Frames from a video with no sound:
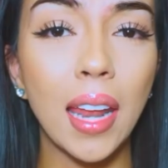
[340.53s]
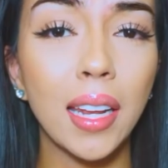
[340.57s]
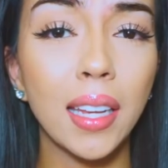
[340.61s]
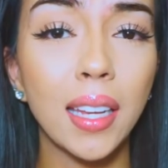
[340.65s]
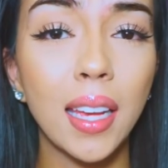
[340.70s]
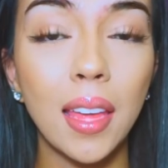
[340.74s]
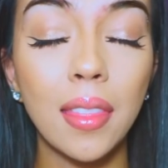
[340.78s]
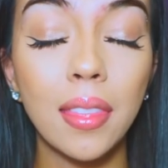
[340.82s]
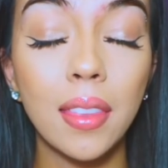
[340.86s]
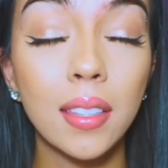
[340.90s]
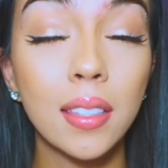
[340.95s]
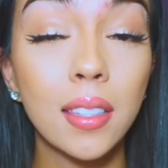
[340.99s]
And
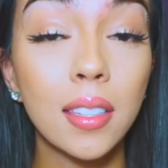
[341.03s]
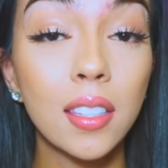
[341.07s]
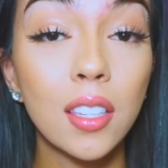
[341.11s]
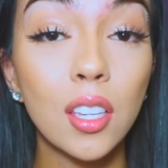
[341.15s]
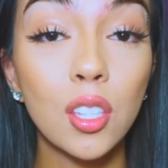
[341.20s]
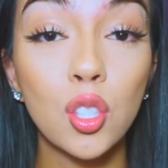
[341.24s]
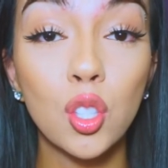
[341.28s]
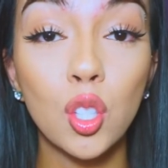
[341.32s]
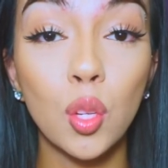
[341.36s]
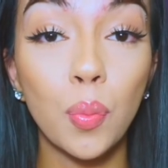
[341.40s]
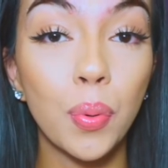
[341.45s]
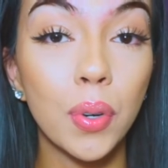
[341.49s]
again, this is
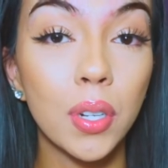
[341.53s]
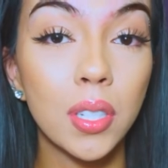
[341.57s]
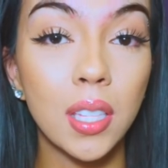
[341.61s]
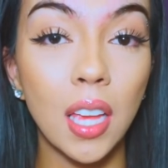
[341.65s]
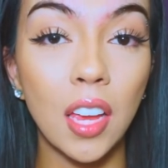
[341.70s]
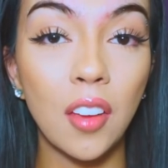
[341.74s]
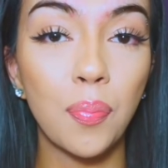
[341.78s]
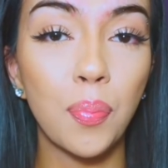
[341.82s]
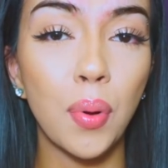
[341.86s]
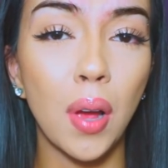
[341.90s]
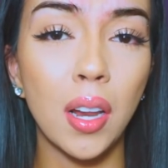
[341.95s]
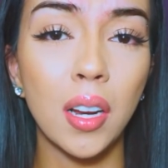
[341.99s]
a super
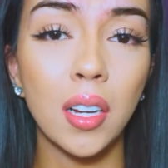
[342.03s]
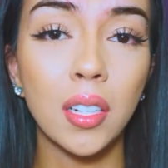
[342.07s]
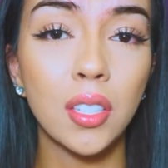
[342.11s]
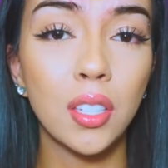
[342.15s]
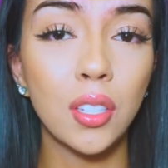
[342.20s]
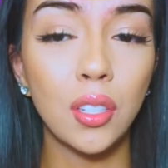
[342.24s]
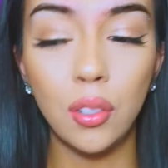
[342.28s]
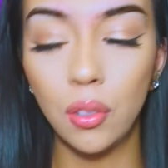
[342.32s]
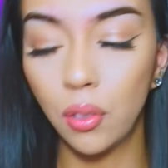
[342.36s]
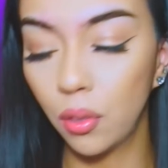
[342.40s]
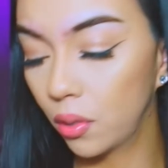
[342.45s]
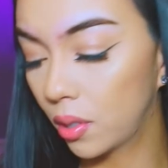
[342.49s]
safe product
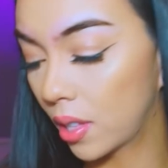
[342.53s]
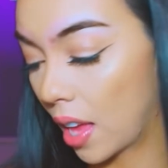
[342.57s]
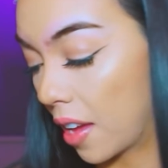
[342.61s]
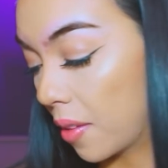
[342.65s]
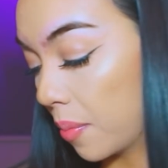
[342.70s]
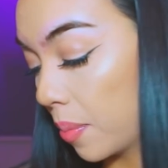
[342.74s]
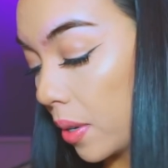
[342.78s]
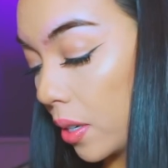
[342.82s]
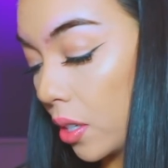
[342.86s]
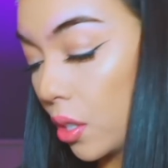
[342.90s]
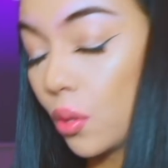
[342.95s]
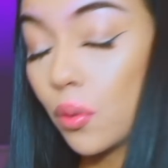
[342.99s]
to use.
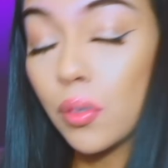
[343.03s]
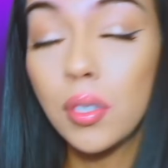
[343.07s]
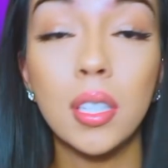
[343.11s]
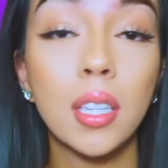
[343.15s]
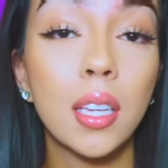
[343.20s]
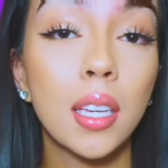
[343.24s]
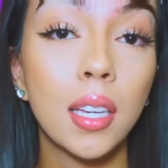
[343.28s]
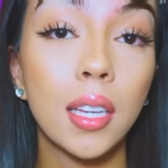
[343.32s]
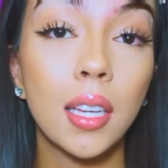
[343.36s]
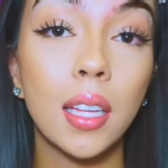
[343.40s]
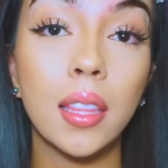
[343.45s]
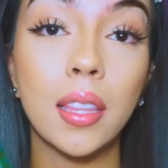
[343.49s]
I've been
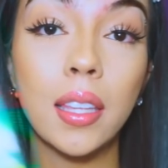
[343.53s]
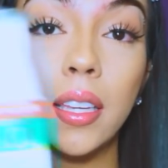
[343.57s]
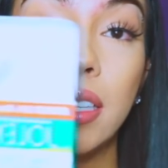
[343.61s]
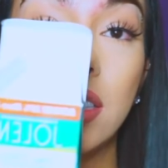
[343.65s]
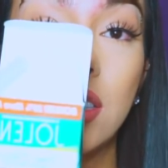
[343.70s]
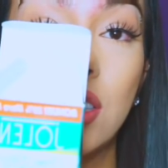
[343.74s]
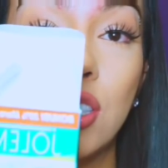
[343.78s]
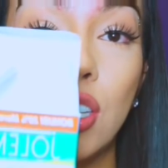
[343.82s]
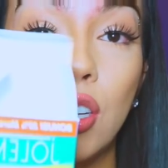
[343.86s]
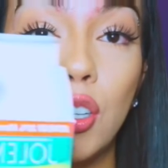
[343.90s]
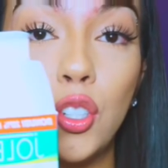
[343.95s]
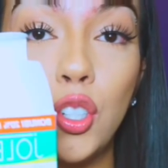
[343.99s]
using
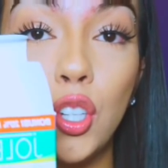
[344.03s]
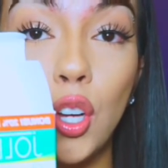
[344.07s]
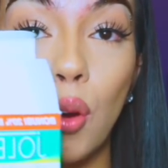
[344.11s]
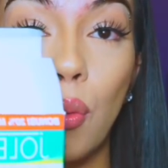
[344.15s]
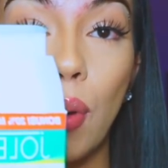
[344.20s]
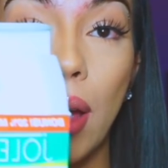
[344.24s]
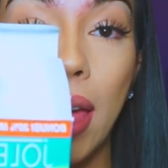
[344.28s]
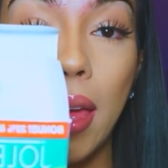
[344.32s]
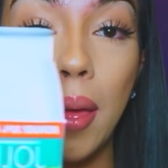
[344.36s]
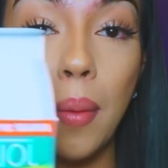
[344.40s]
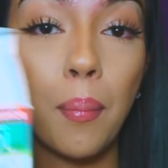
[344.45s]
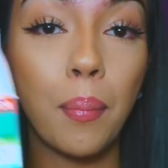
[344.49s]
this
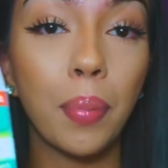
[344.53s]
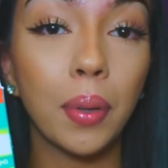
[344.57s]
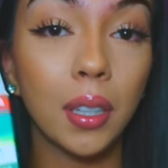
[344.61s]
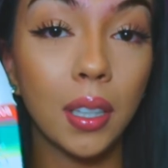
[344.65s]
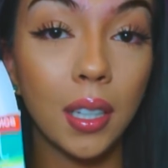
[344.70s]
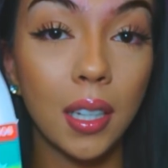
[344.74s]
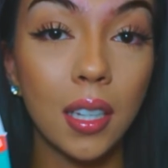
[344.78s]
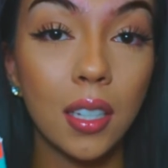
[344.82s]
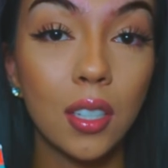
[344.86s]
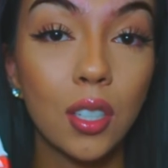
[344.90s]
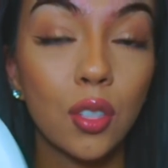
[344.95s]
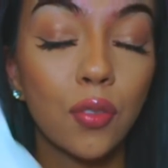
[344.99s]
Joanne
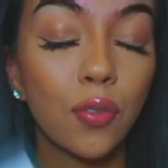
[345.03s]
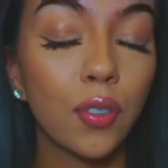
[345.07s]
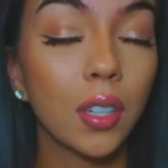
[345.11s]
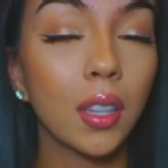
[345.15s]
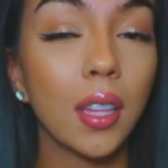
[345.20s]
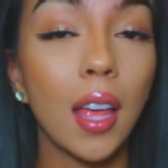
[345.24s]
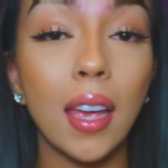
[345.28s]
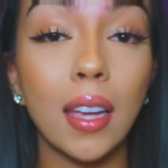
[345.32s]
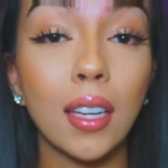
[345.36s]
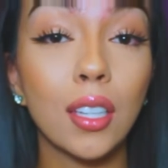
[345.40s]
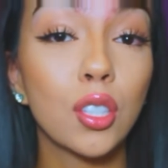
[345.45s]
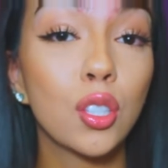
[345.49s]
bleach for
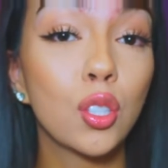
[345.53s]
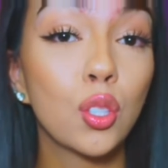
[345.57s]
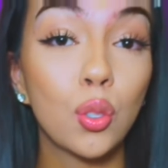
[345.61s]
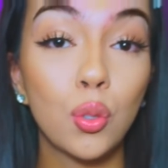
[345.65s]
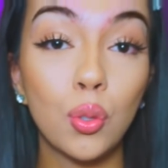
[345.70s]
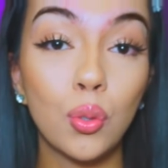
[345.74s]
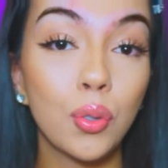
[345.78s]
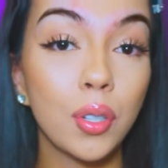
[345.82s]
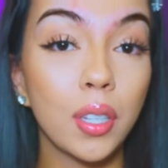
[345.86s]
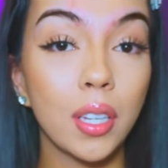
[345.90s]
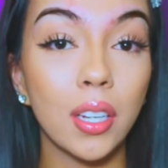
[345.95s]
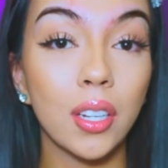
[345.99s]
like
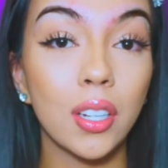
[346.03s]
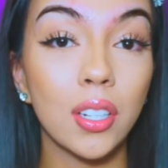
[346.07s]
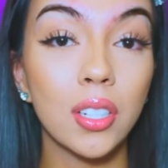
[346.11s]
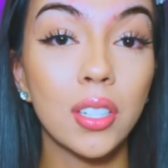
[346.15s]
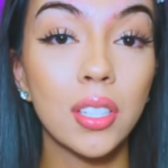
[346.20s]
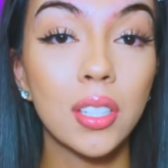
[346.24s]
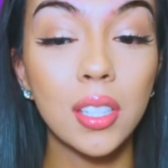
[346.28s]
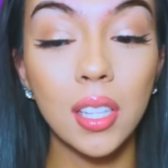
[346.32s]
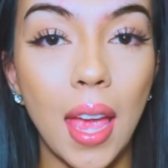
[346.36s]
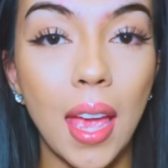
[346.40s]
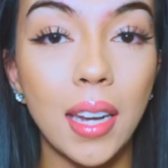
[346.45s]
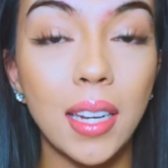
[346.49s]
2
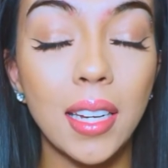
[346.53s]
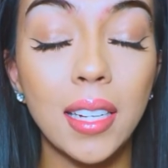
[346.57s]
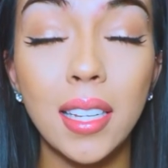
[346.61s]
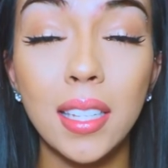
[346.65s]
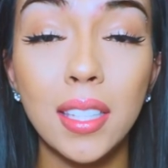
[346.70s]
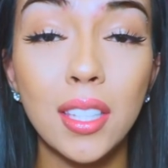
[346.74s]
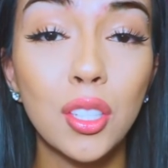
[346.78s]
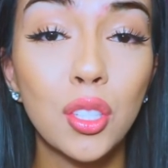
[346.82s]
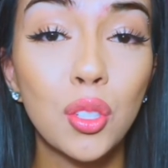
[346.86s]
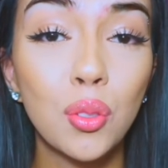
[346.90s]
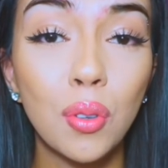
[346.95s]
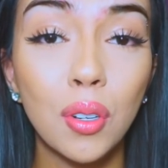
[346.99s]
years, and it
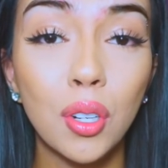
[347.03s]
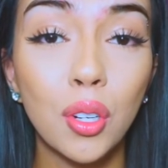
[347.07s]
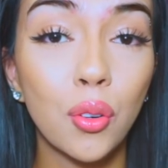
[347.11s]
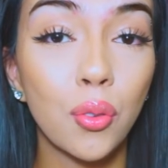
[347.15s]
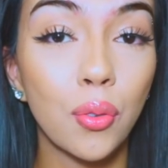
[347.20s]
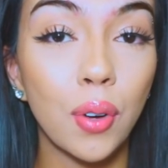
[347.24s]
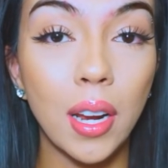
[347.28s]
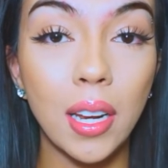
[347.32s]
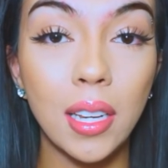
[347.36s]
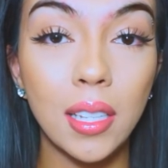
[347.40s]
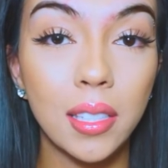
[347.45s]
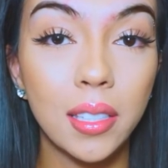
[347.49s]
doesn't do a
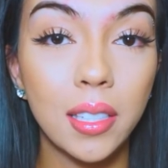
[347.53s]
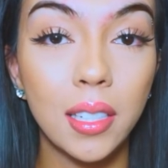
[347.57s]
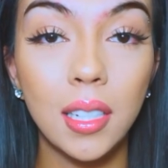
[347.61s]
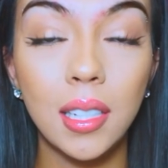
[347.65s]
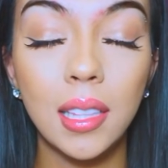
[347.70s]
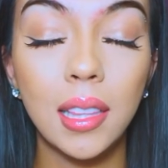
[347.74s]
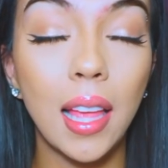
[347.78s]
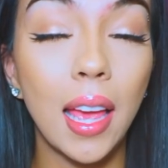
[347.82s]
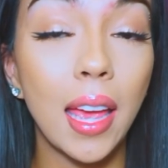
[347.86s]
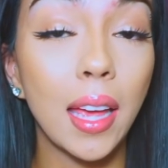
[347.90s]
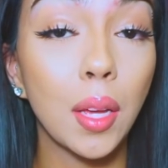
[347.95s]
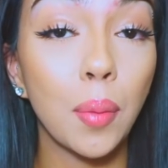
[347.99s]

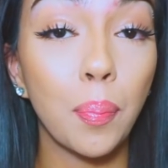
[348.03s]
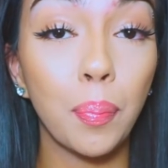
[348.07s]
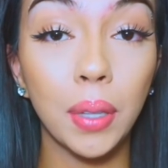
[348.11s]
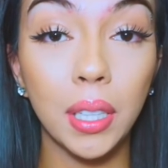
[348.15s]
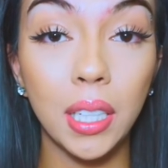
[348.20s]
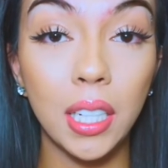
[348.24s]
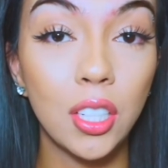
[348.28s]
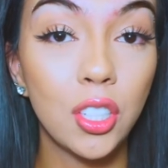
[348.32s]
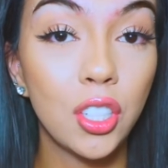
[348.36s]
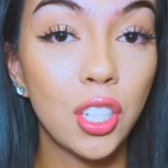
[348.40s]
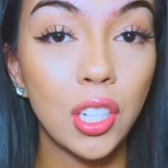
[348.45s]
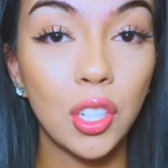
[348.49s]
crazy like
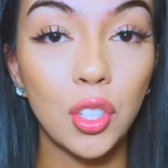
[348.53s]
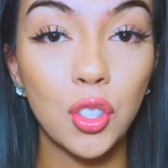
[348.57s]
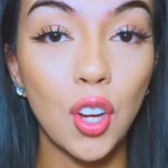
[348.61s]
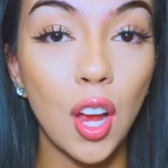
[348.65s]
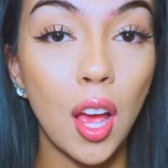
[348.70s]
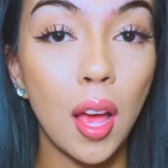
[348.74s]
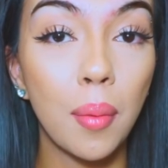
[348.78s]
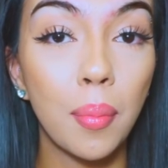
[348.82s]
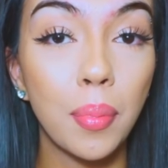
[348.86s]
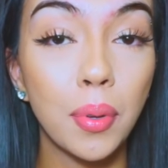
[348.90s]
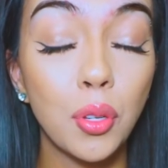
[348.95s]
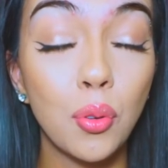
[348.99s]
bleaching
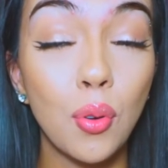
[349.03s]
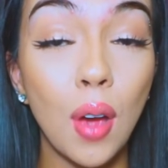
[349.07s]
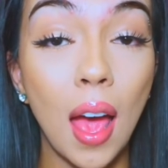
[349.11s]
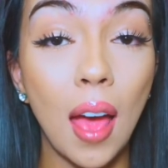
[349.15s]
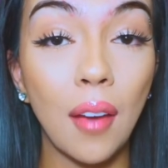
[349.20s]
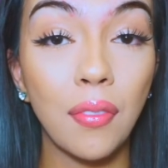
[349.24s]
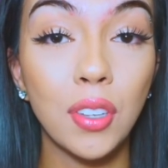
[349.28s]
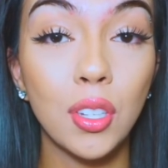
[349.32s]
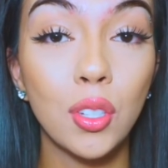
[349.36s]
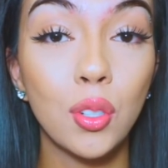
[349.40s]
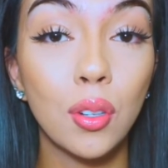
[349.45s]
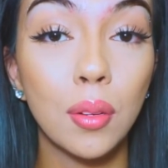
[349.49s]
job. You
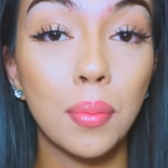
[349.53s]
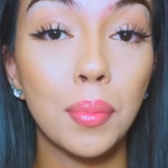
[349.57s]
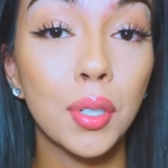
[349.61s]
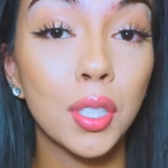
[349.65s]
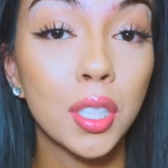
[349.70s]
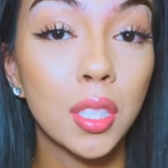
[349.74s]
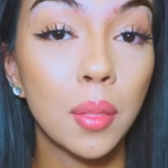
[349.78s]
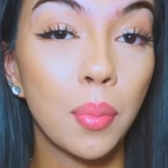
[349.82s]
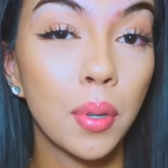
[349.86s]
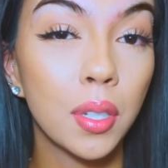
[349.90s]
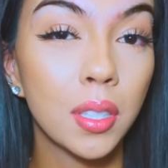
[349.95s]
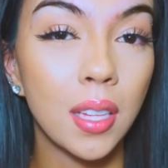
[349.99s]
have to do it
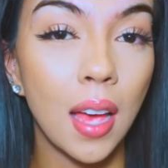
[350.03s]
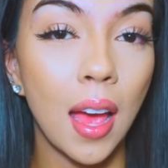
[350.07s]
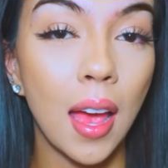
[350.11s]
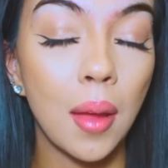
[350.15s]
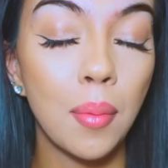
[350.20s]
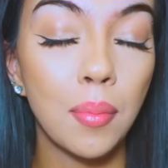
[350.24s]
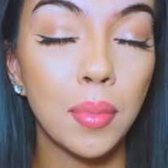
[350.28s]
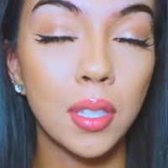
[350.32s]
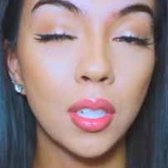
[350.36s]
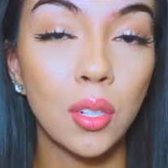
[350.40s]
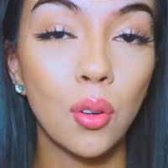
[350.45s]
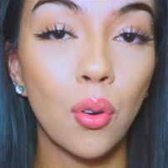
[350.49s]
multiple
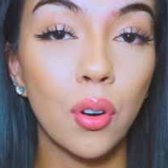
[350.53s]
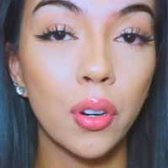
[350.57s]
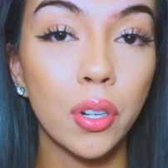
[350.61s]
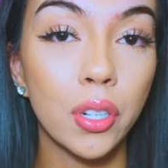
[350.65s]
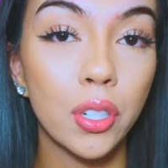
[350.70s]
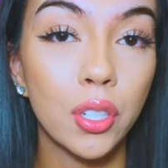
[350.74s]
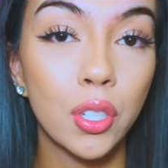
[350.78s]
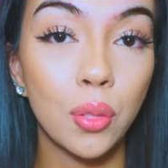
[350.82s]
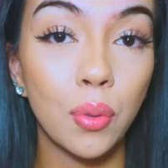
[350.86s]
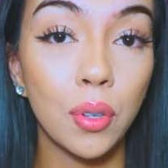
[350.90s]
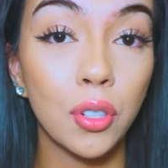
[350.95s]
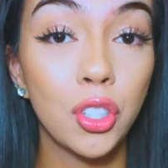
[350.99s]
times in
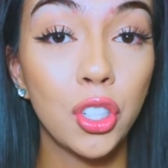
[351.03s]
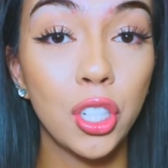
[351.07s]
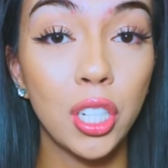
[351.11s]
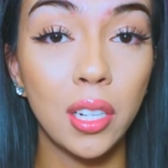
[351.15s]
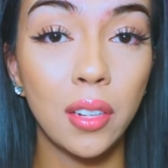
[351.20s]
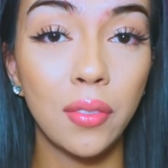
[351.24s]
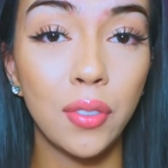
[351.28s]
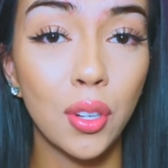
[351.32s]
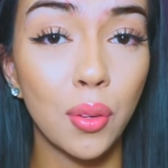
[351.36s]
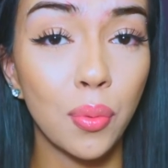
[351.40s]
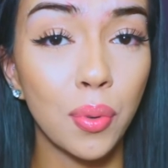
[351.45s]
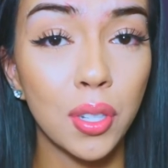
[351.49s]
order to
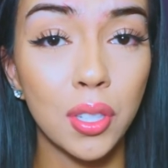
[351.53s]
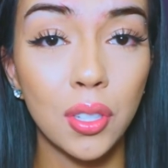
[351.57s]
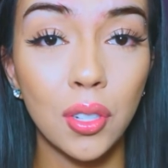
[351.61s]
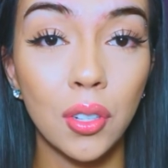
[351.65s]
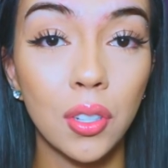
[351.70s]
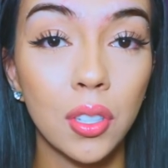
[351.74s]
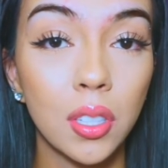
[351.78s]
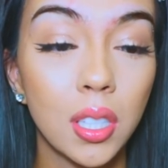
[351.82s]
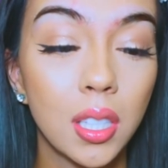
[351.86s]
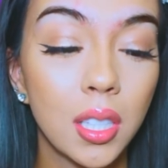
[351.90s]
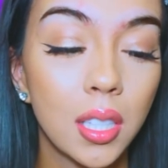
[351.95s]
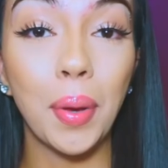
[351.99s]
achieve your
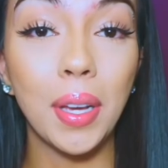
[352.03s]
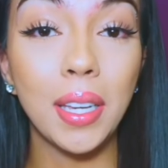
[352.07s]
results.